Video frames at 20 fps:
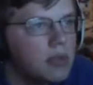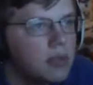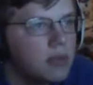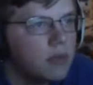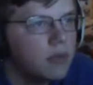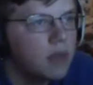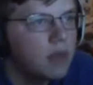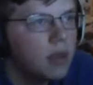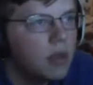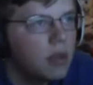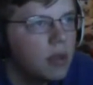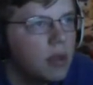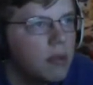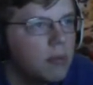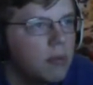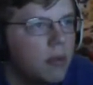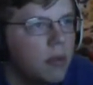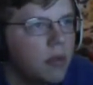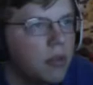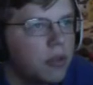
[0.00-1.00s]
That's a.
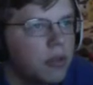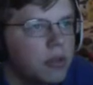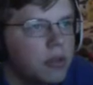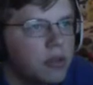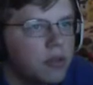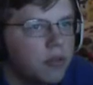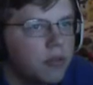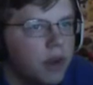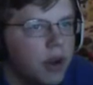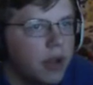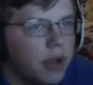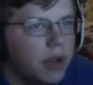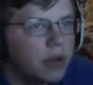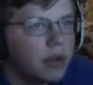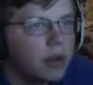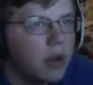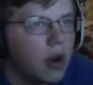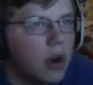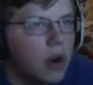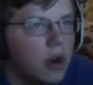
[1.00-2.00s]
Both of these are very
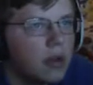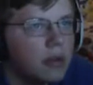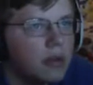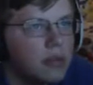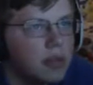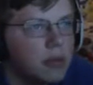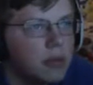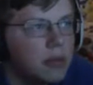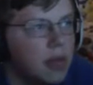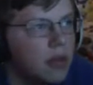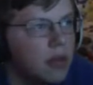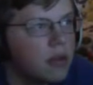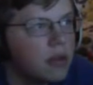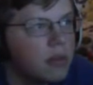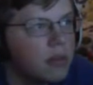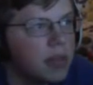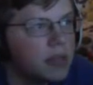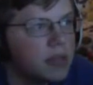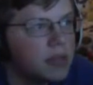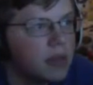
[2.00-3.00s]
good cards.
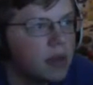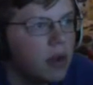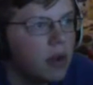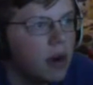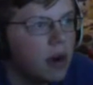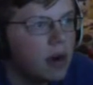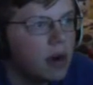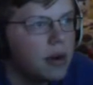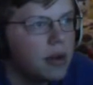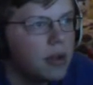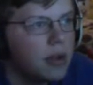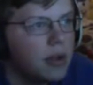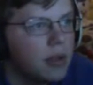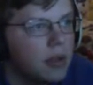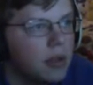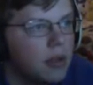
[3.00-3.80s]
Another amazing card.